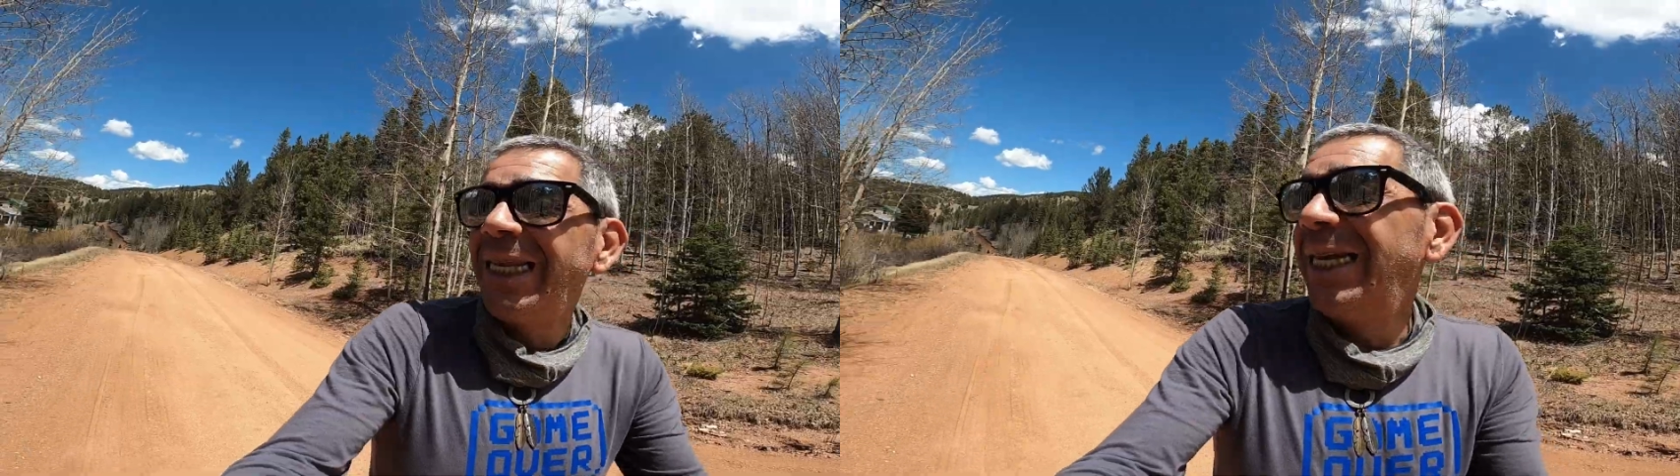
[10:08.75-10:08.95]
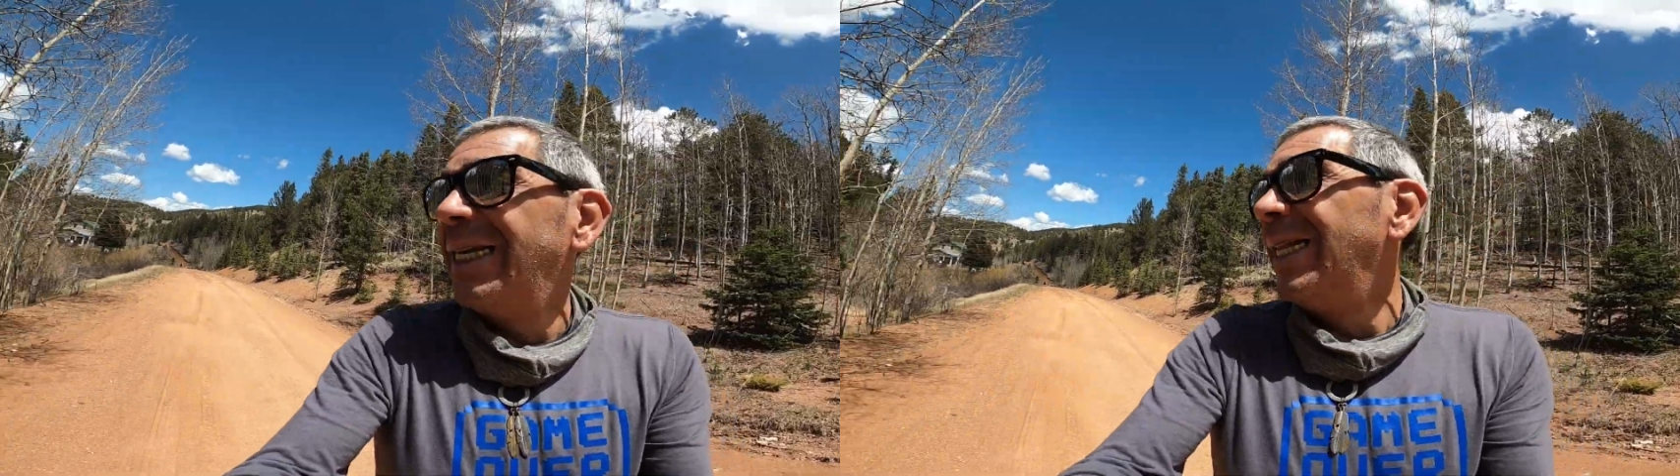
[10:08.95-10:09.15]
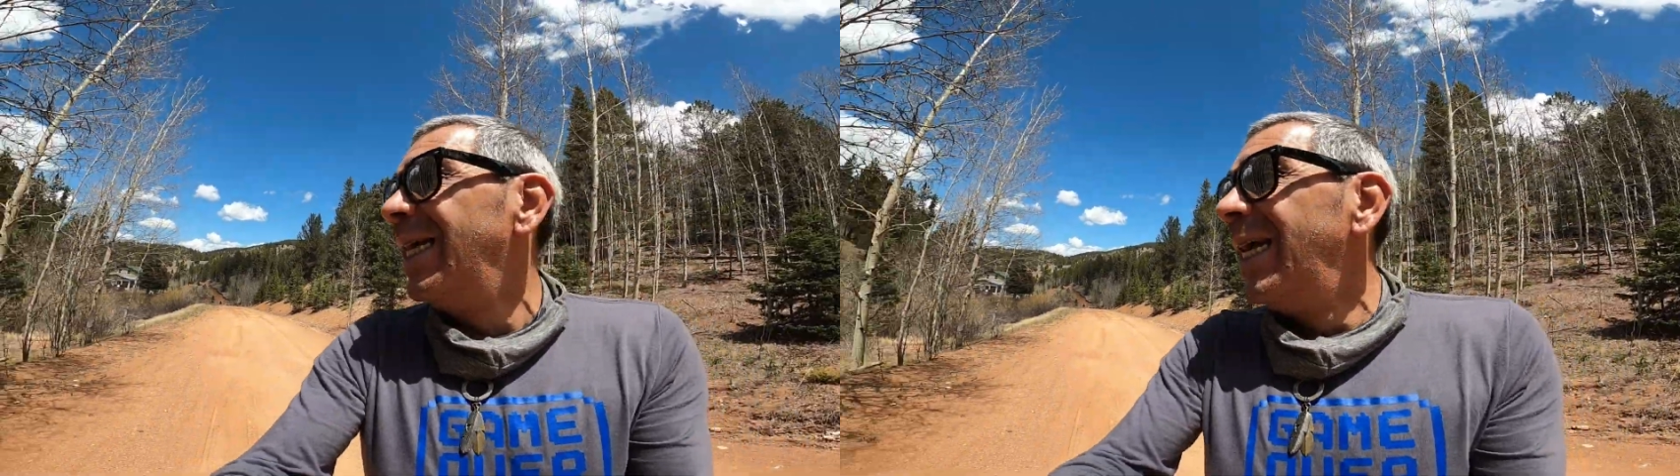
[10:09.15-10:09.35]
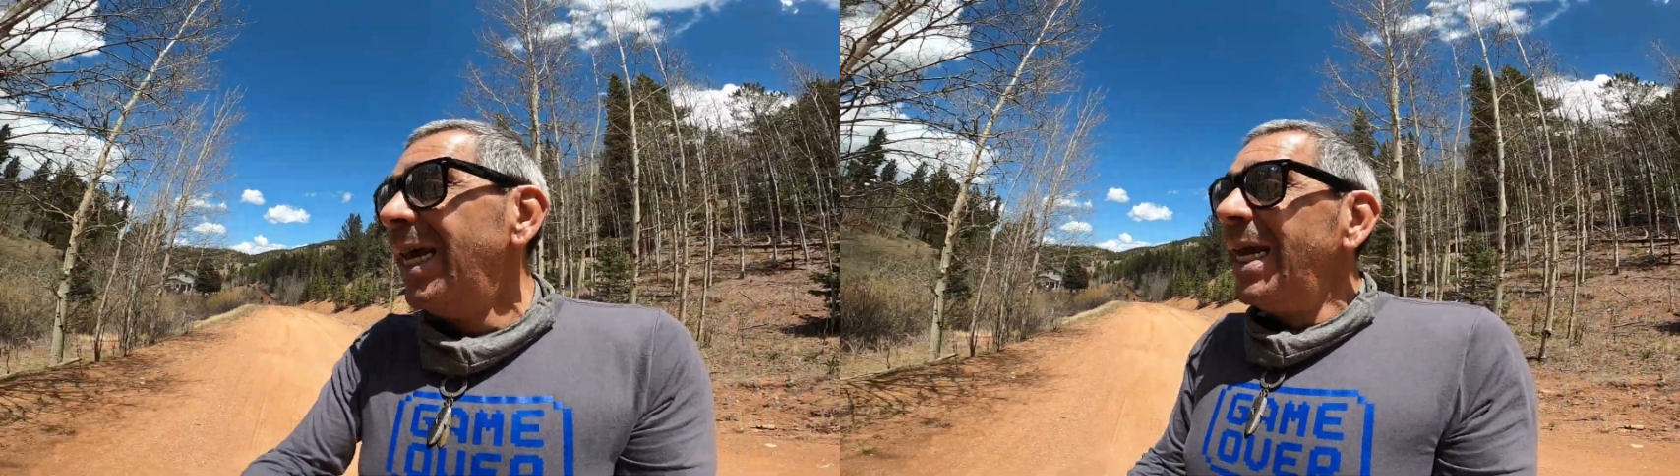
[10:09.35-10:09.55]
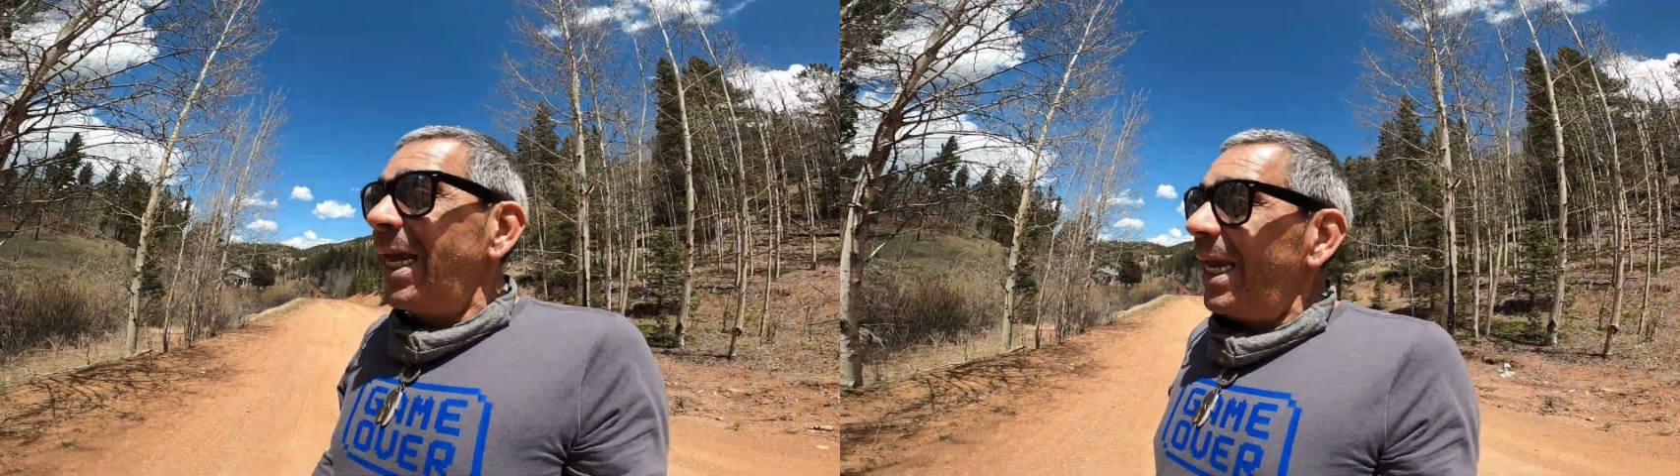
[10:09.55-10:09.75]
deal.
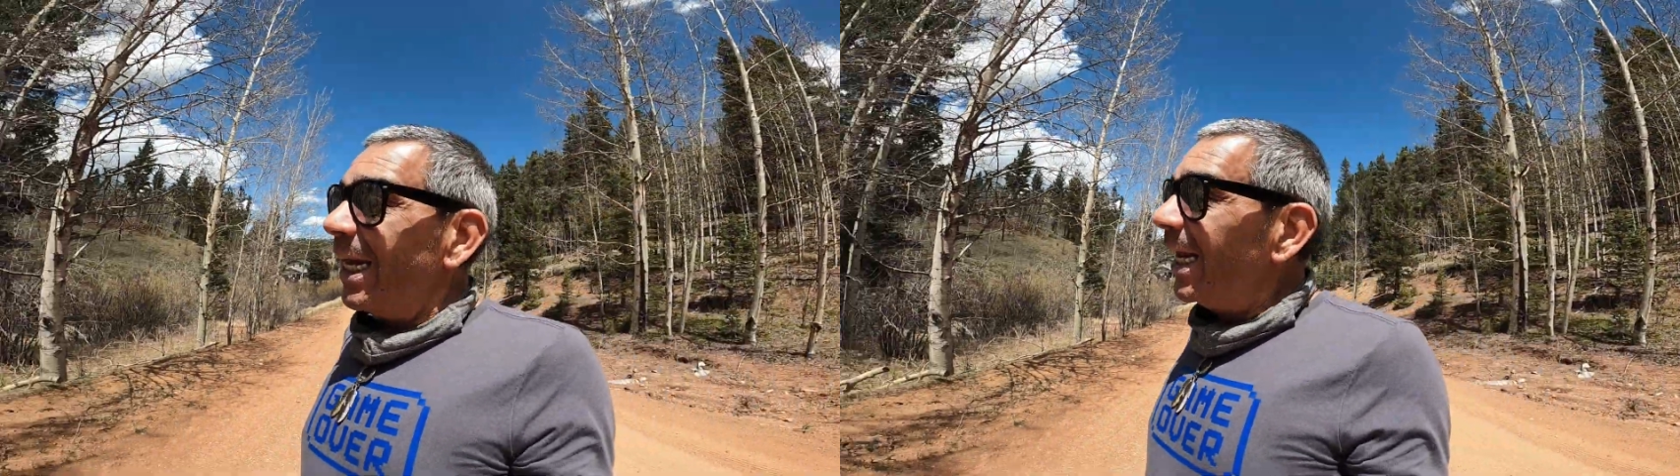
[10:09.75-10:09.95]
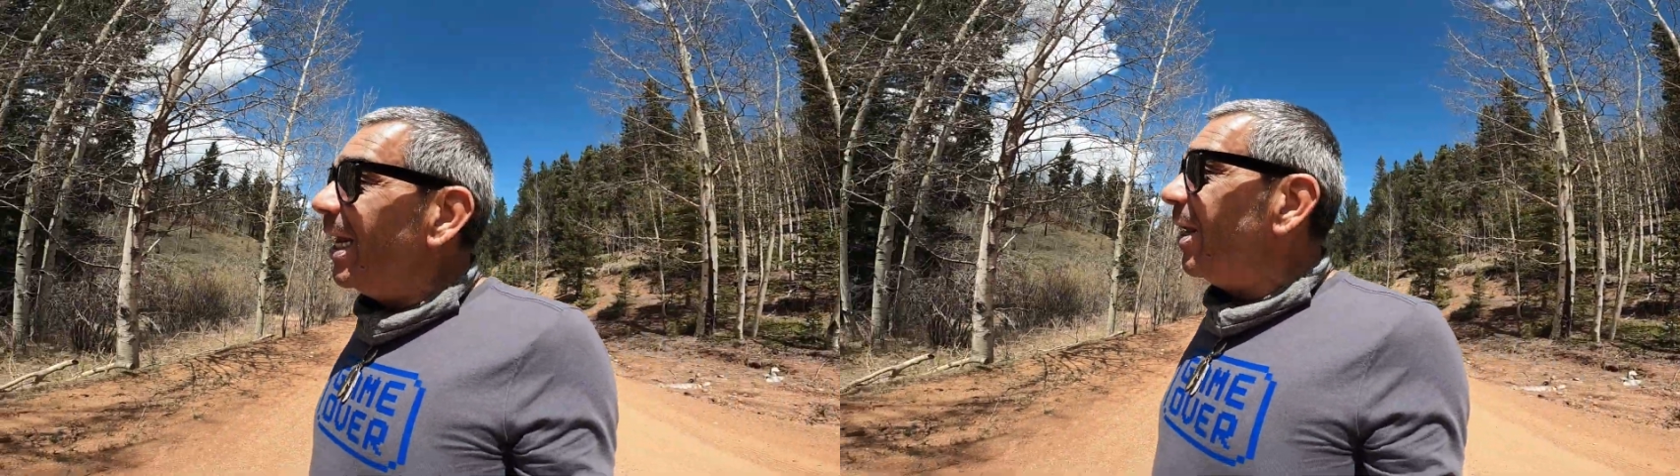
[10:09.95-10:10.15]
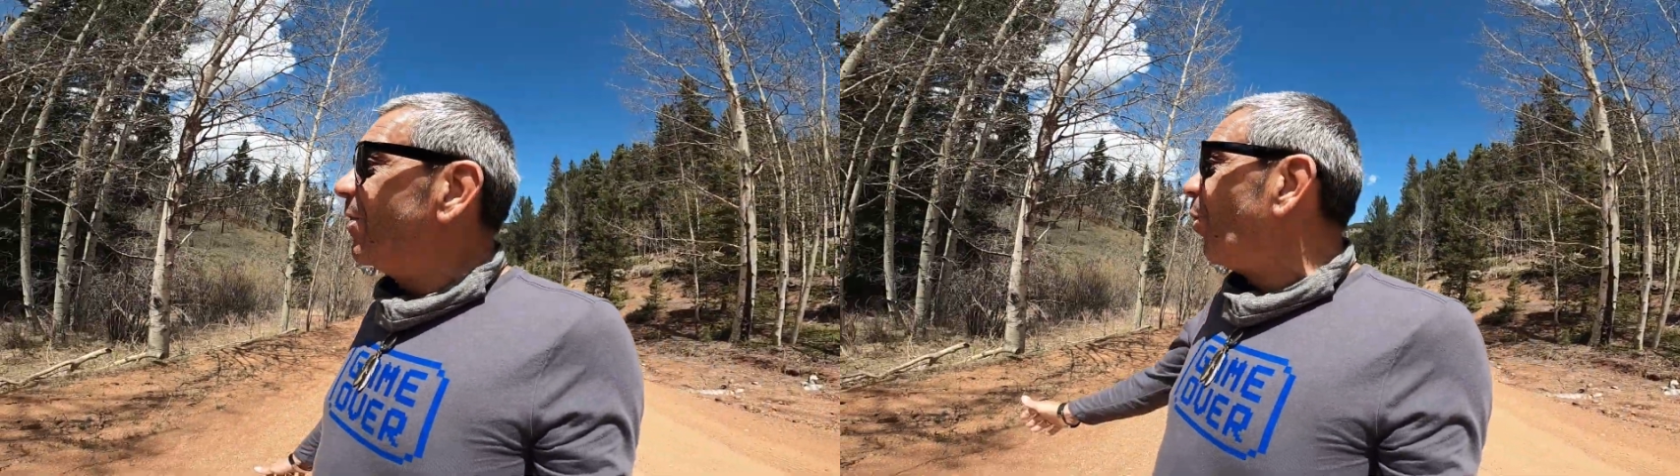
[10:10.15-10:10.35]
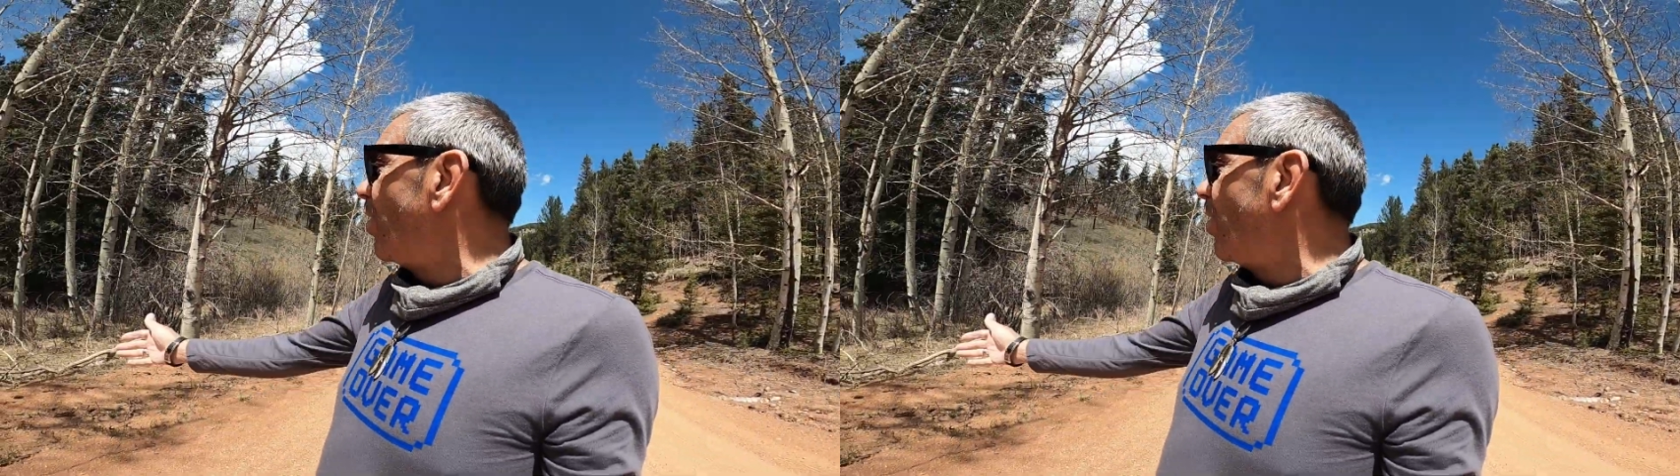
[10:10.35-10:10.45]
It is,